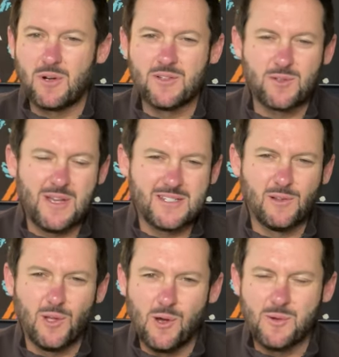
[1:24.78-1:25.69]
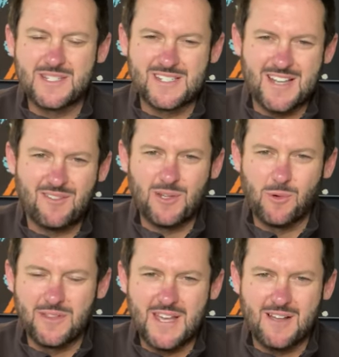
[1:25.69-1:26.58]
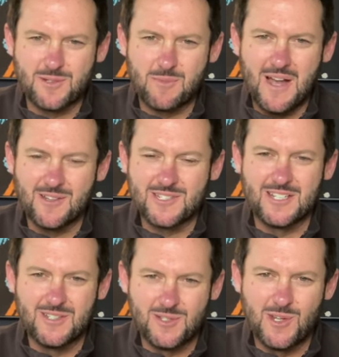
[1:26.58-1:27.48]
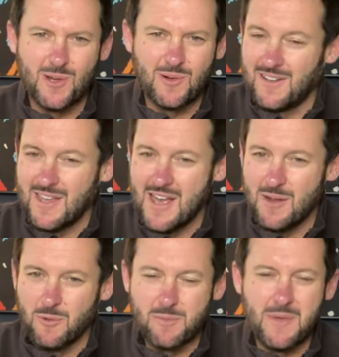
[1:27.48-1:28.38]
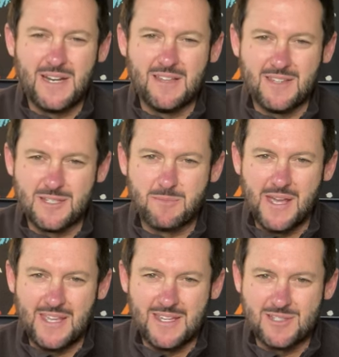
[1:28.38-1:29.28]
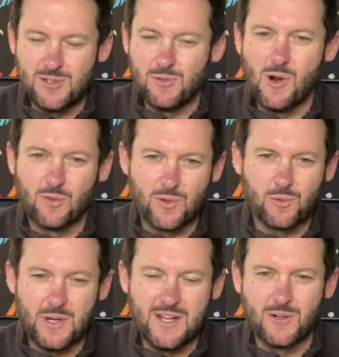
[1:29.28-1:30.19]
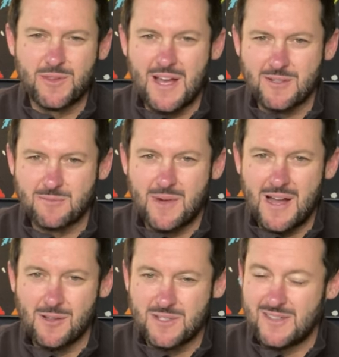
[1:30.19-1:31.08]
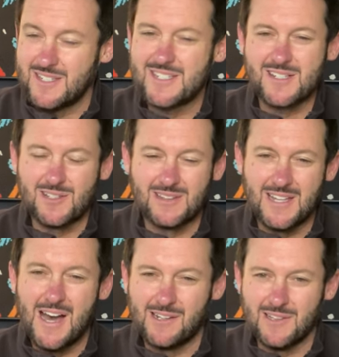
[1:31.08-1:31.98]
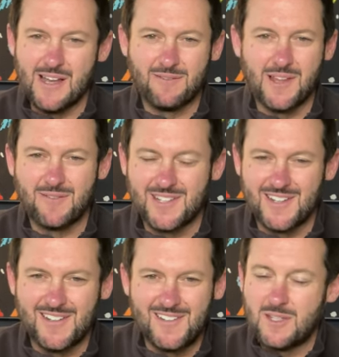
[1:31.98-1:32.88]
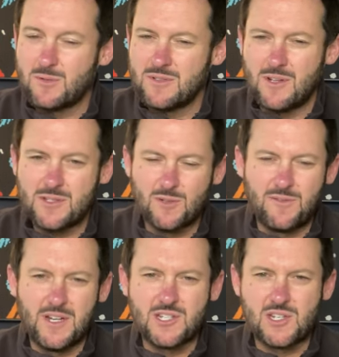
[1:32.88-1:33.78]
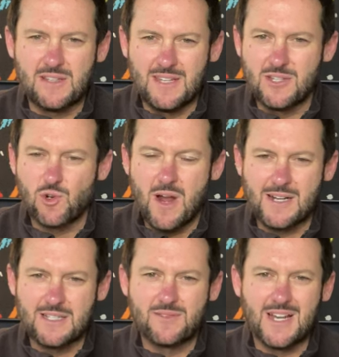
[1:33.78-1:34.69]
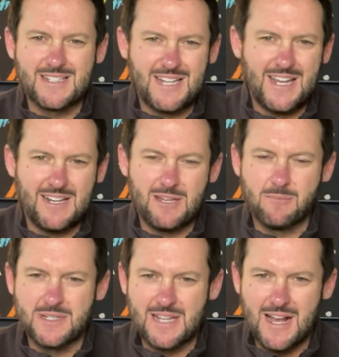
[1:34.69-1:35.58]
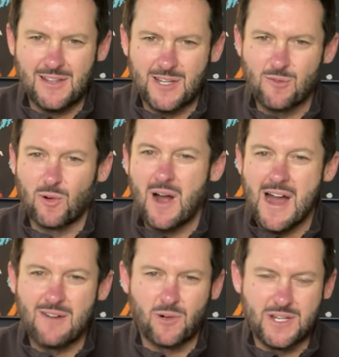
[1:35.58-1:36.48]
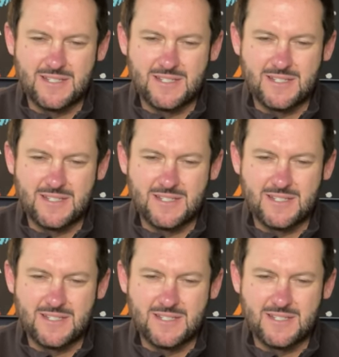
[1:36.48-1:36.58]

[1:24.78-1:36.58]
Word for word: one also has a low 71,000 miles since new. Again, again, with many of these making it to over 300,000 miles, this has a lot of life left in it. This one's also finished in the attractive titanium metallic over ivory